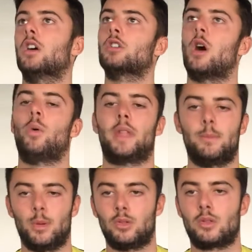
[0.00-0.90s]
The goal will
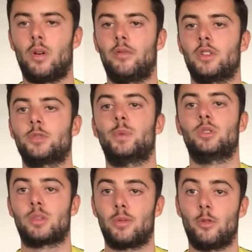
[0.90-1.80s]
then boost confidence,
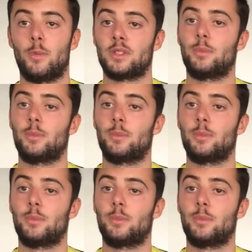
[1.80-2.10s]
boost the performance,